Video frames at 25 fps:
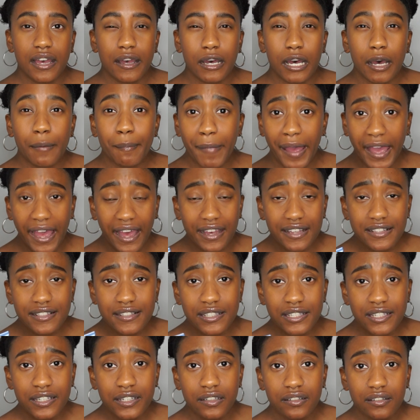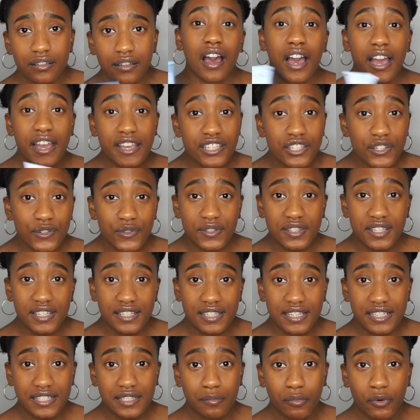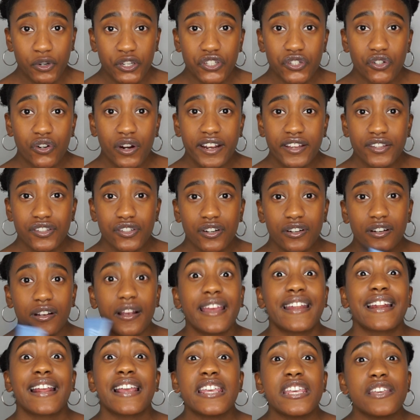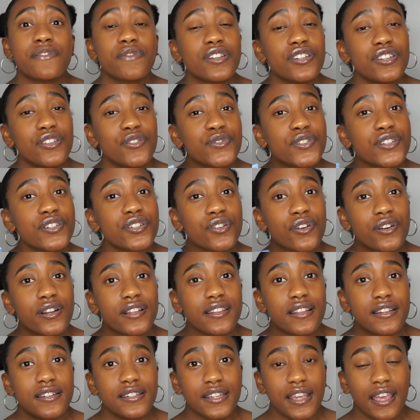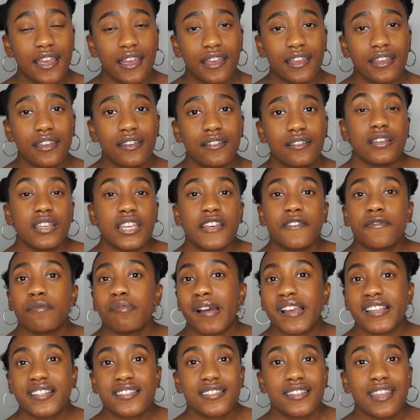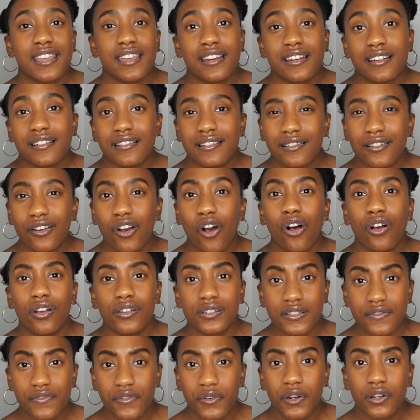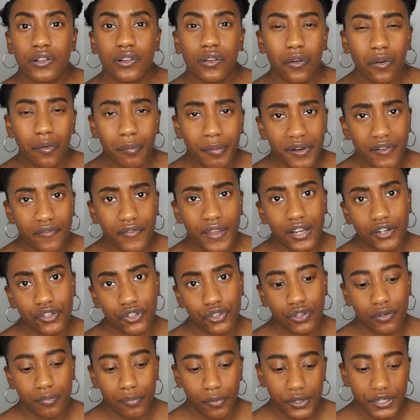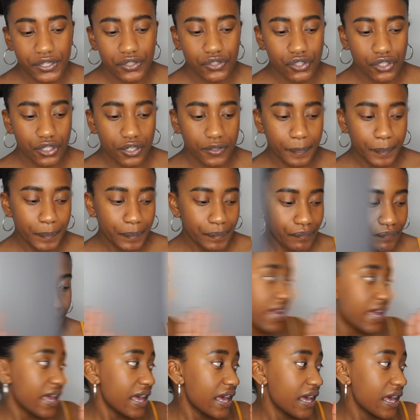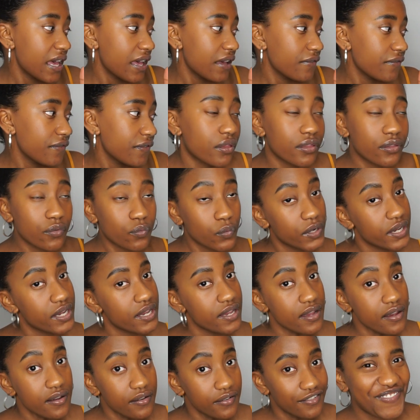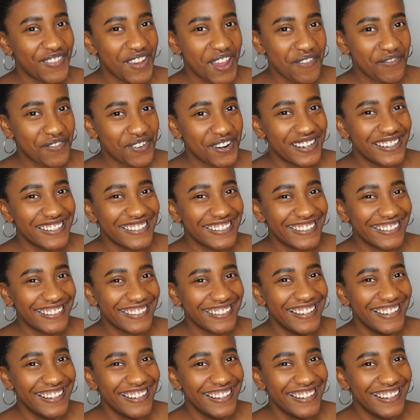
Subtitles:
a mask. I use this as a moisturizer, and I even use it during the day if my skin calls for a little bit of extra moisture. Now, I have 3 favorite